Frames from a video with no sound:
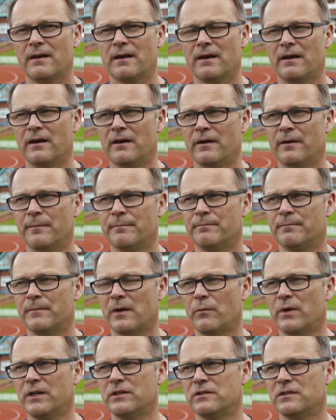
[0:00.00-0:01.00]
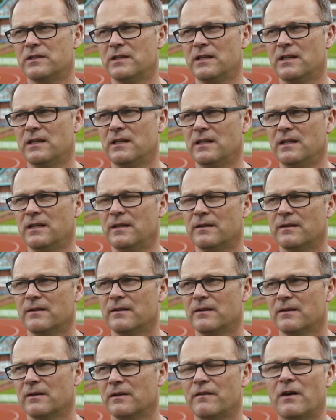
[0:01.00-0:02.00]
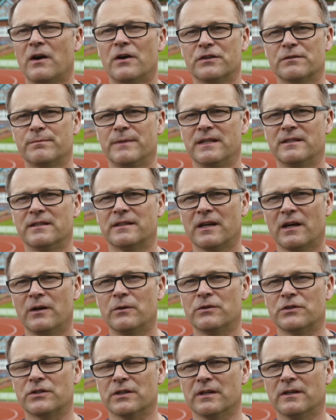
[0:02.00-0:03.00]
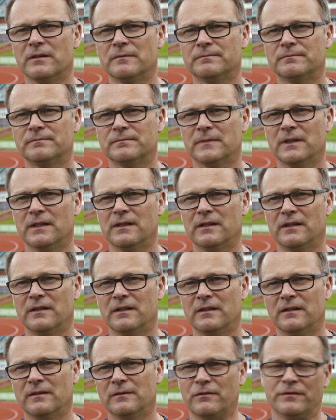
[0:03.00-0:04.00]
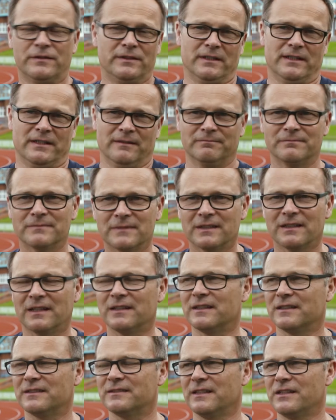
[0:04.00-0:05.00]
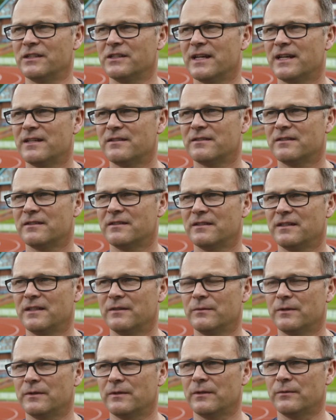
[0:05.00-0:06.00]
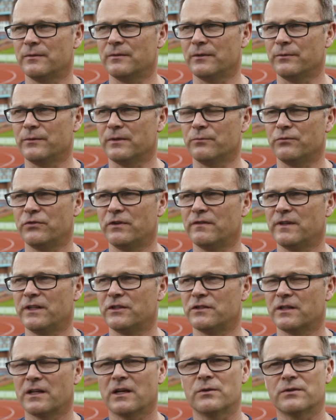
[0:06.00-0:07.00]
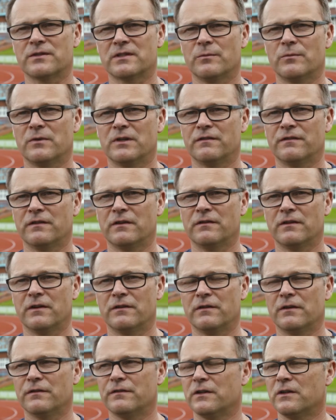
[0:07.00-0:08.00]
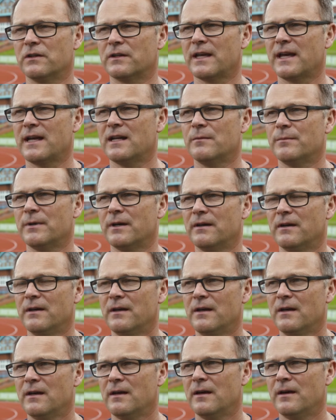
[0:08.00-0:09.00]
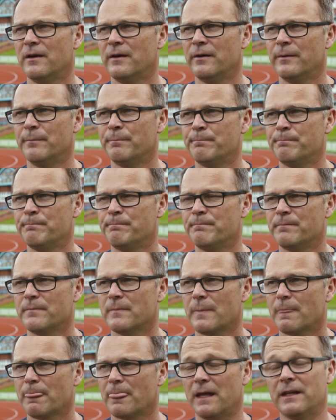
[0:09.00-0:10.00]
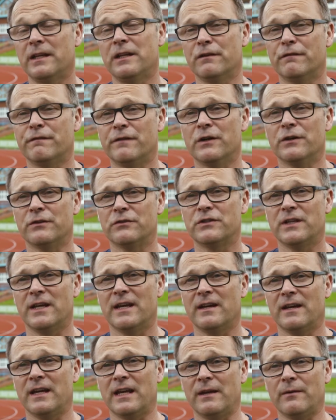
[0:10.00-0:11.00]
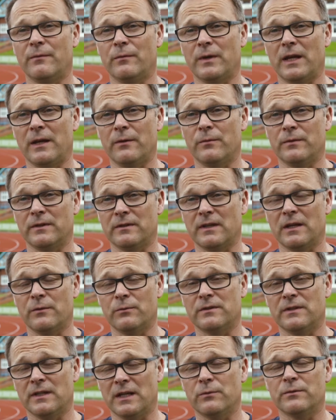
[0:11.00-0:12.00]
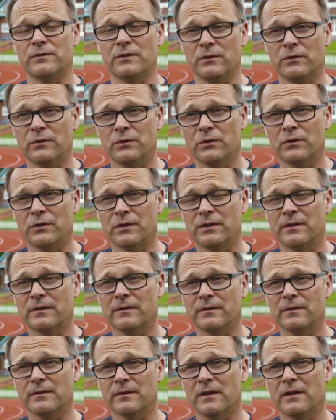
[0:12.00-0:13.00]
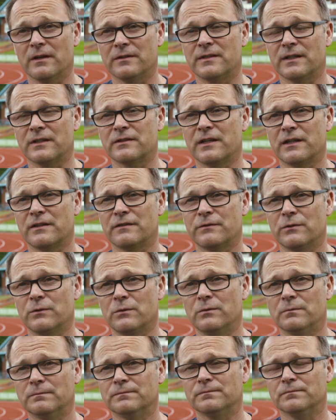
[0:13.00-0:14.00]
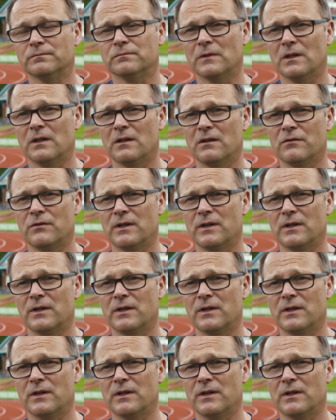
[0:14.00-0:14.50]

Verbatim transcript: Um, and when she kind of asked me to coach her, uh, obviously I, I, said yes, and it, it, was, it, was, a privilege to coach someone of, of, of her calibre. Um, and in the first year, it, it was, was, a good, uh, successful uh,